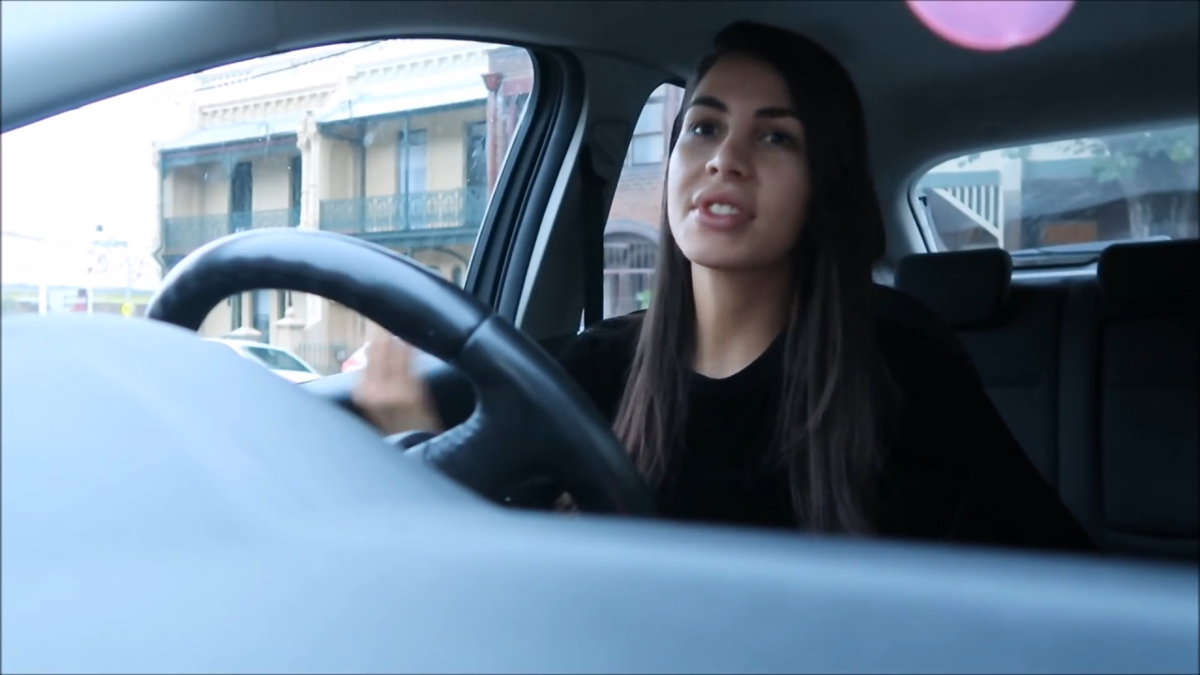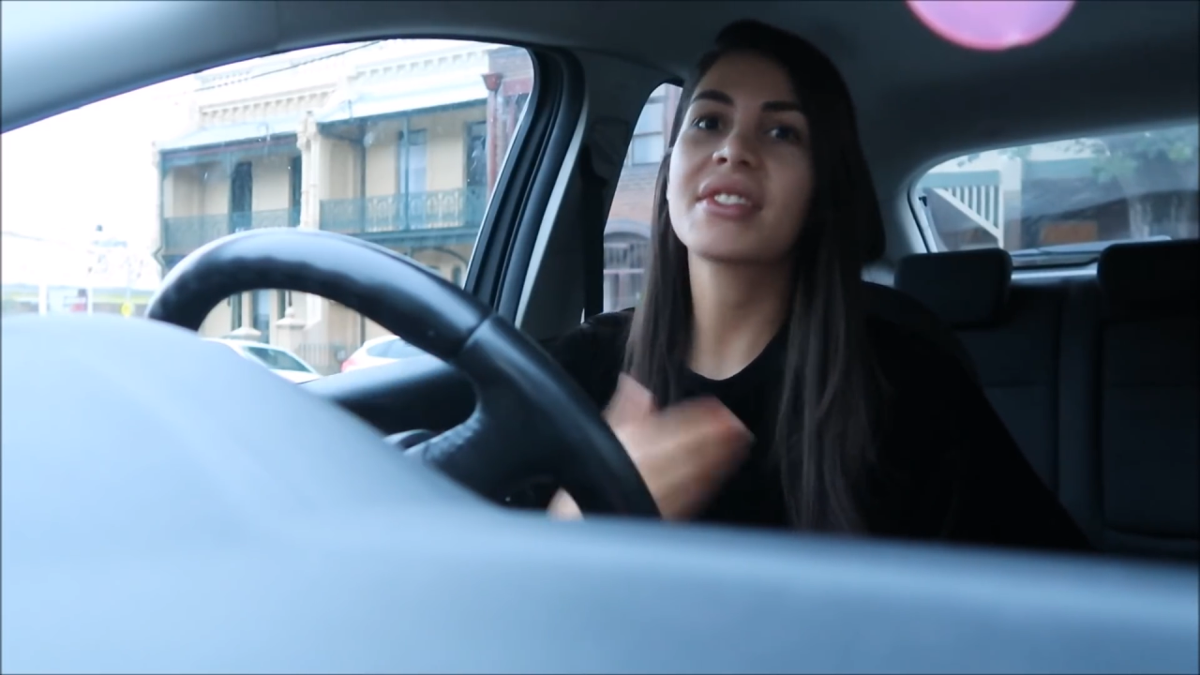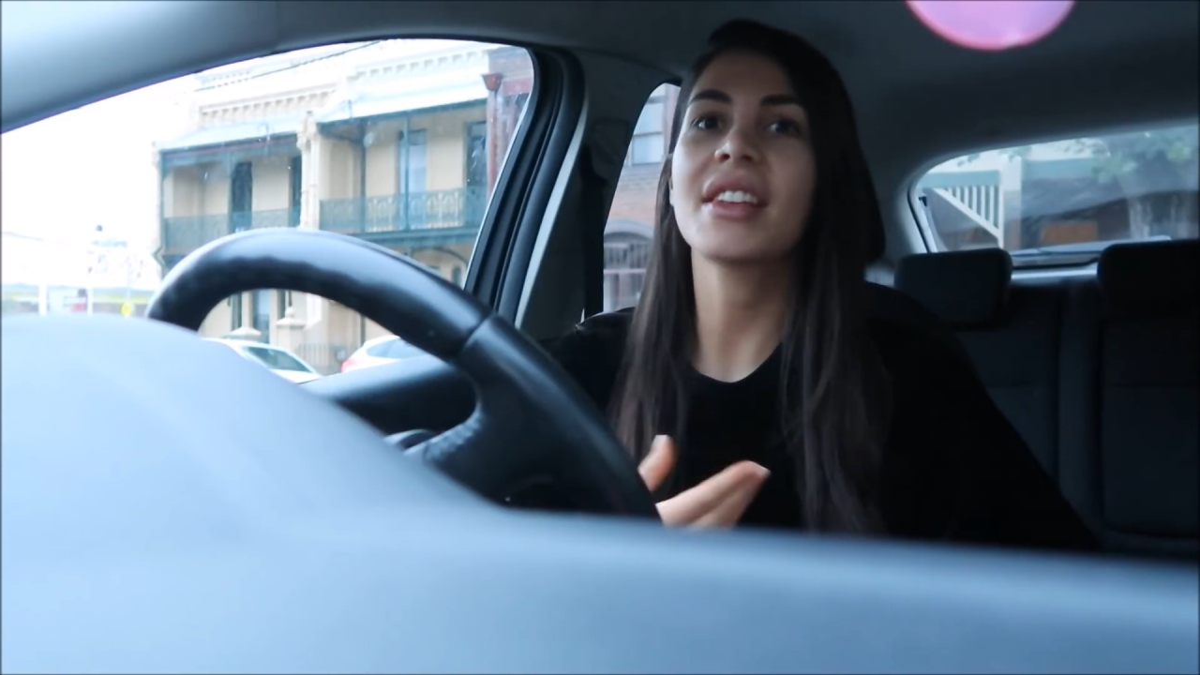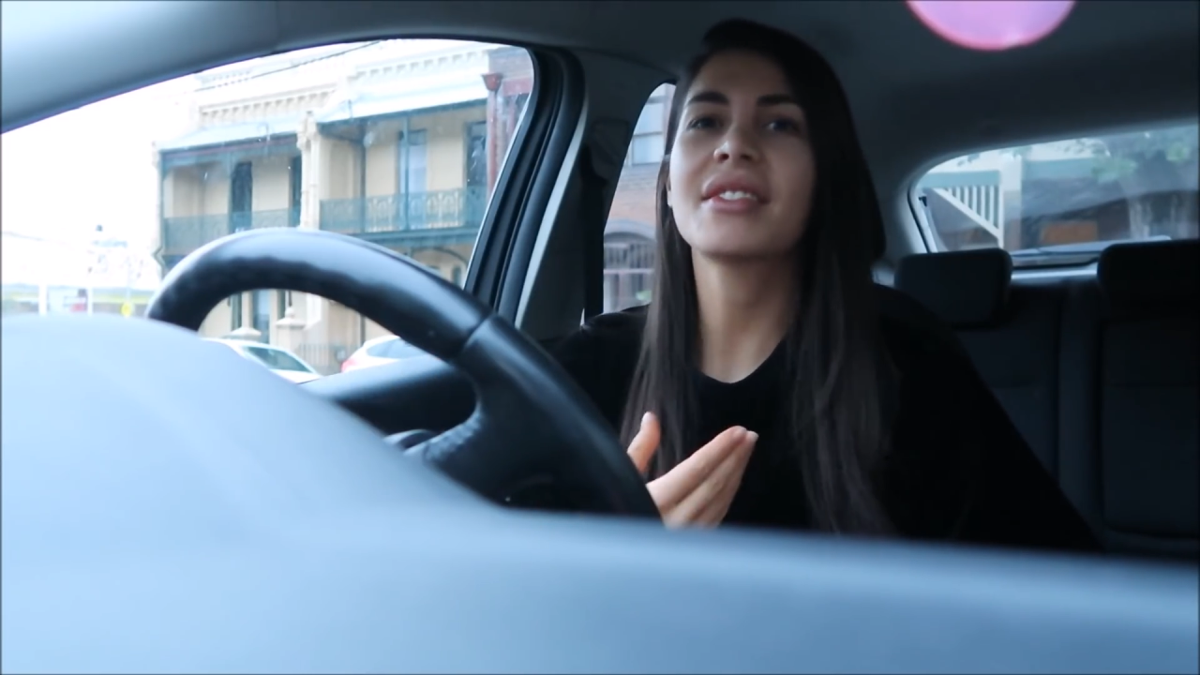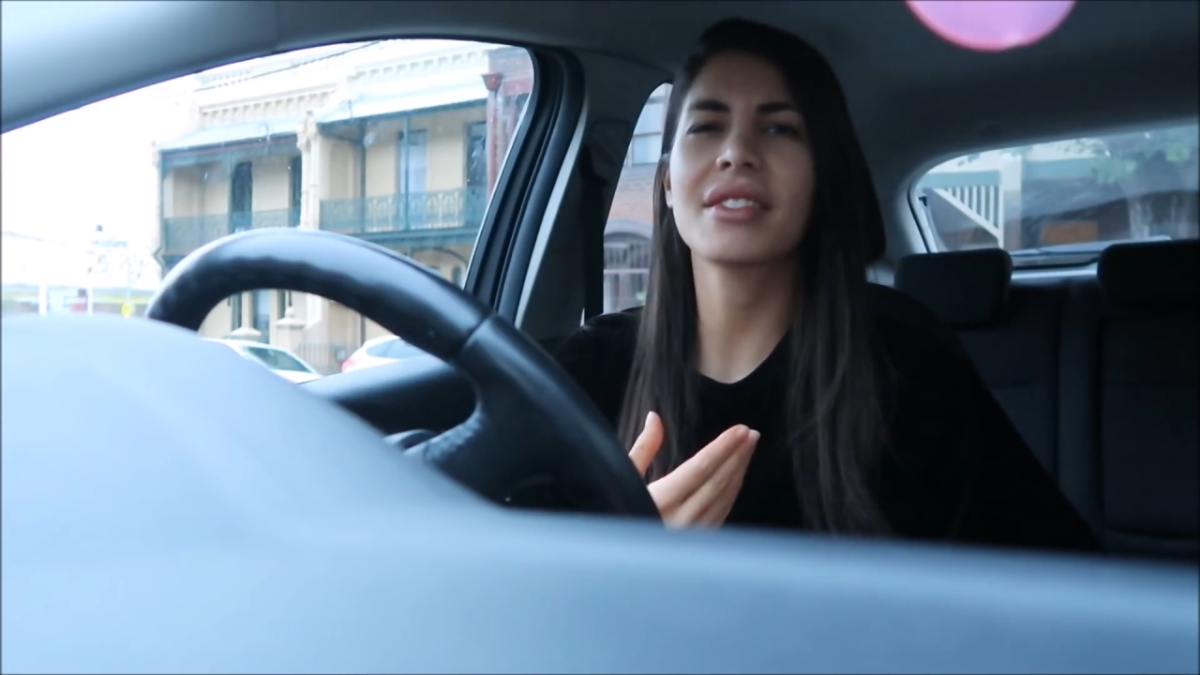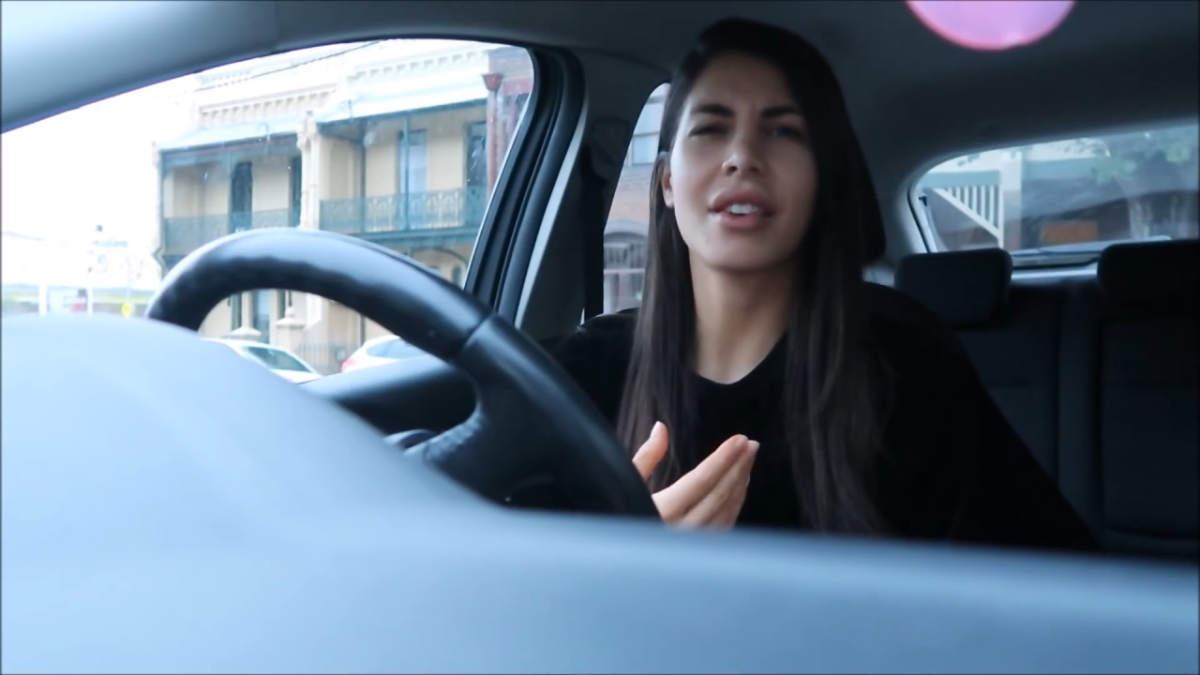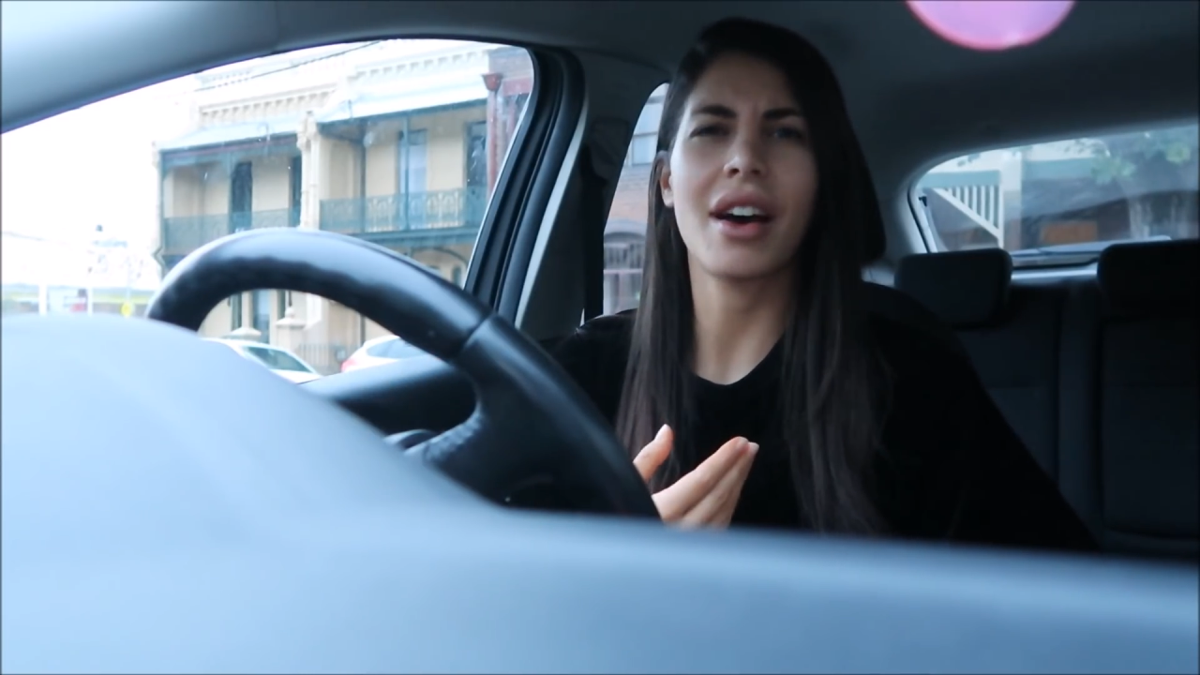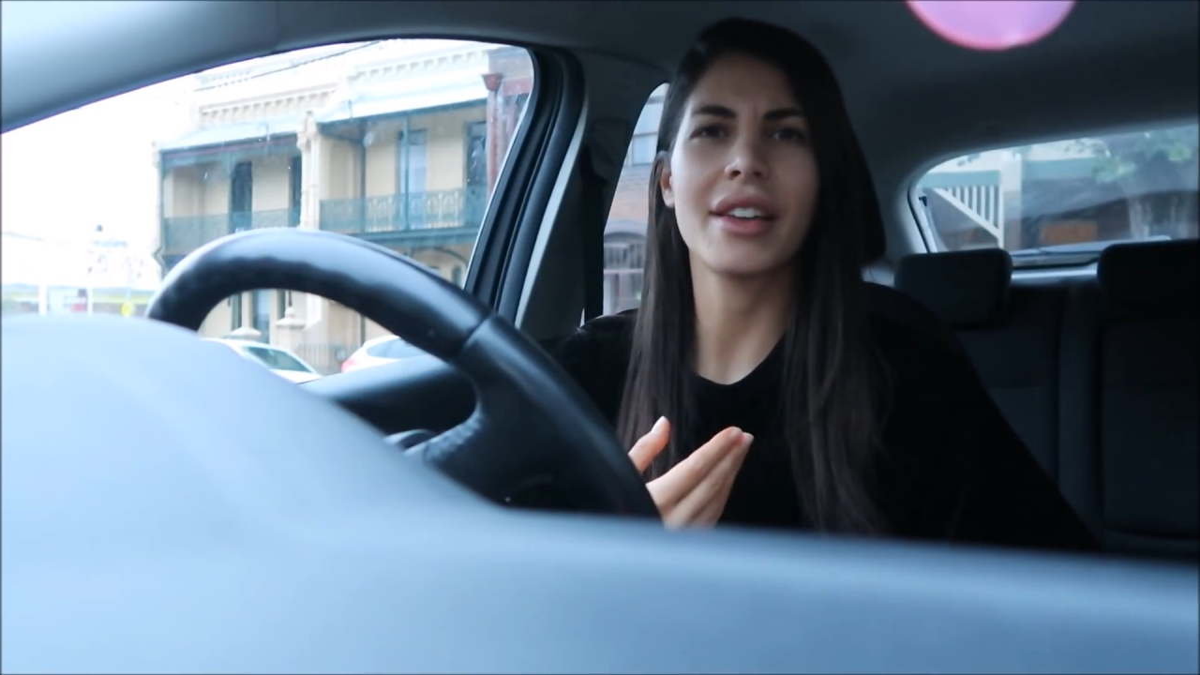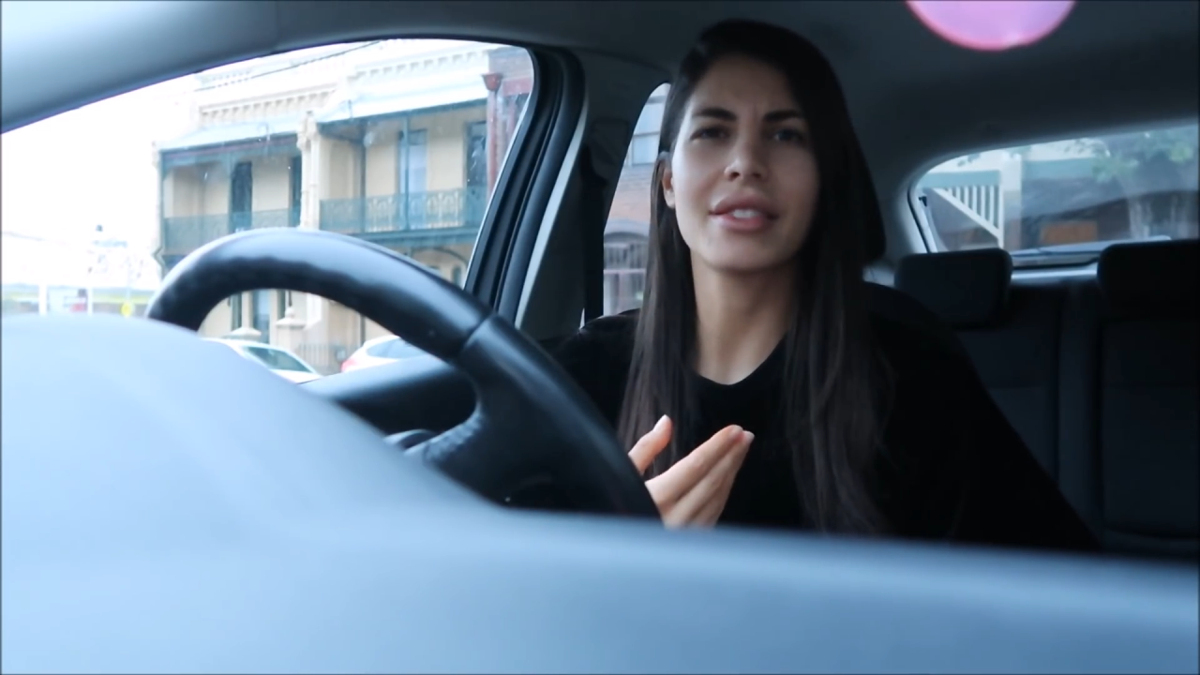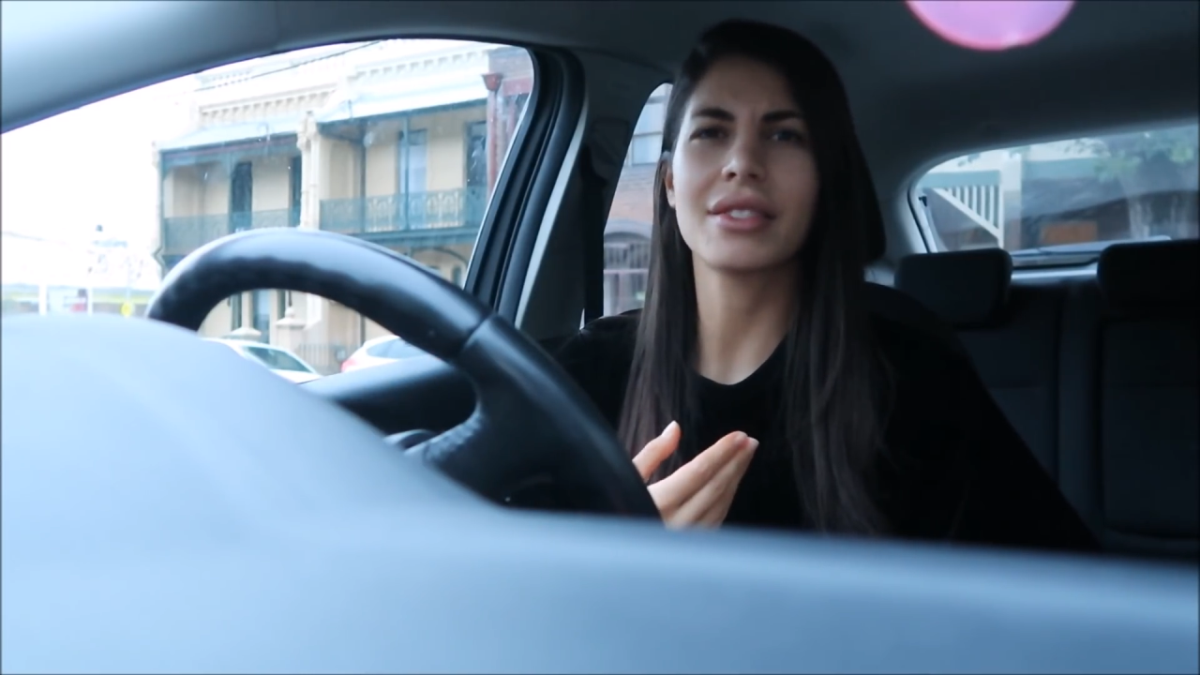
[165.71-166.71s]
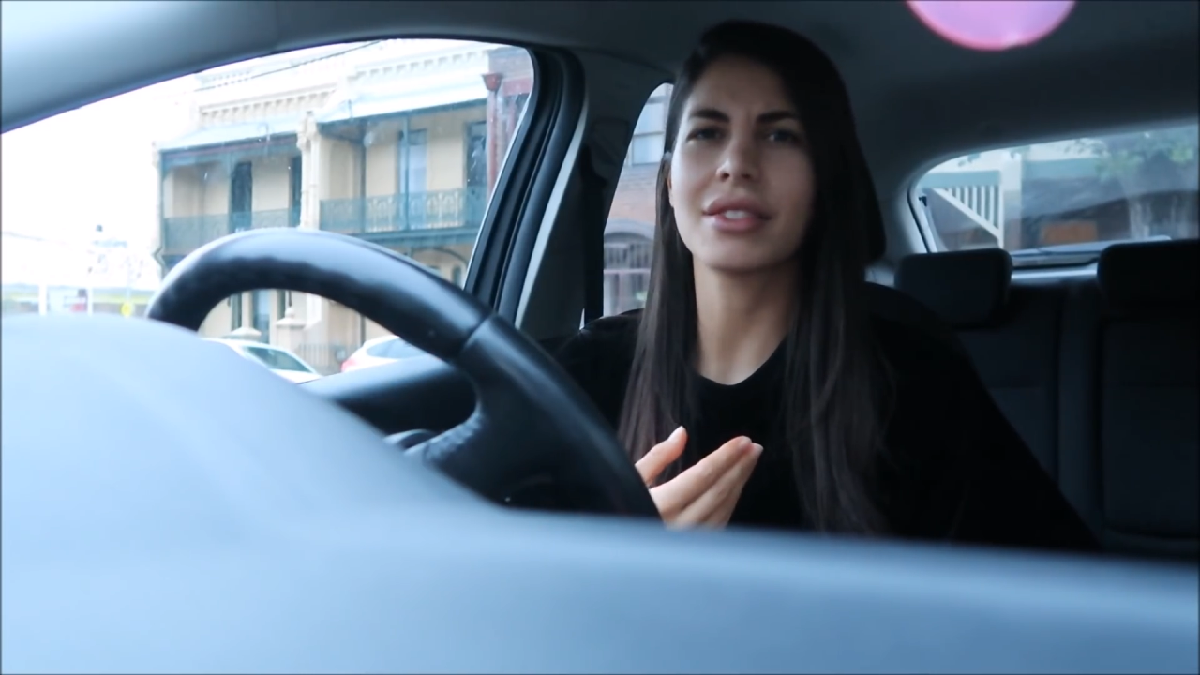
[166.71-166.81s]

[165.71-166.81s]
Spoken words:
desensitized